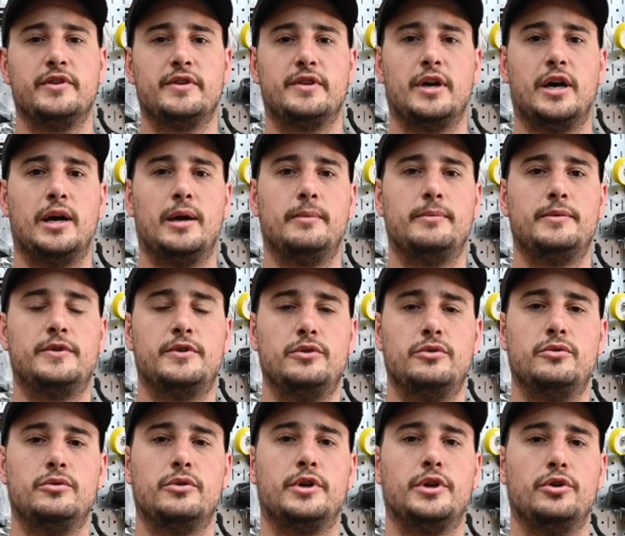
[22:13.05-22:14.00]
time
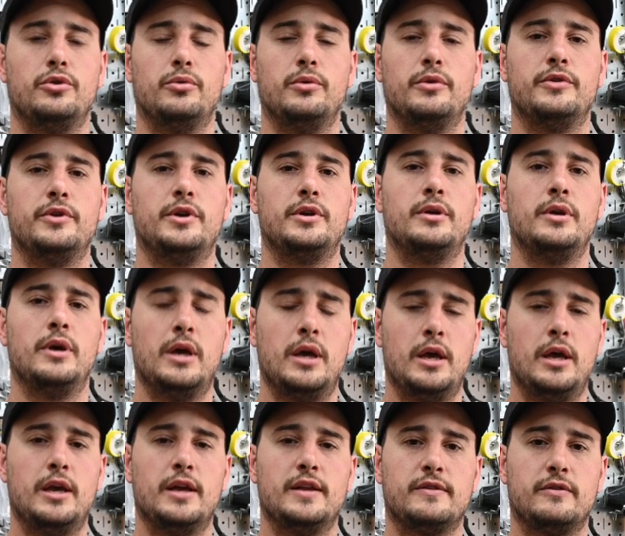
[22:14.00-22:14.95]
to kill with it,
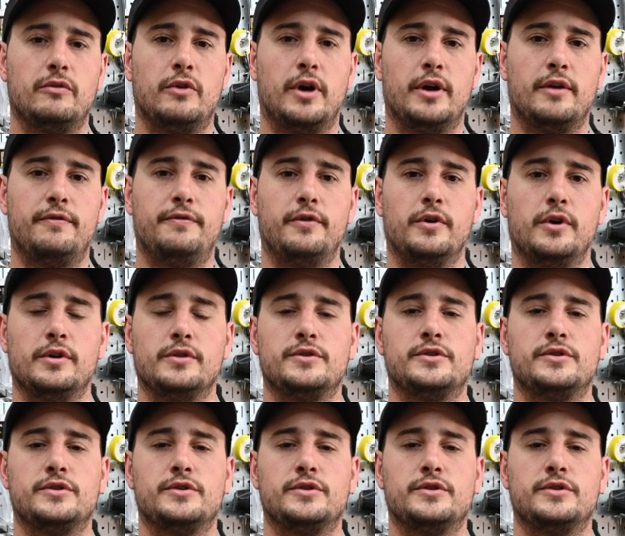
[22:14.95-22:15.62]
it's a lot of fun.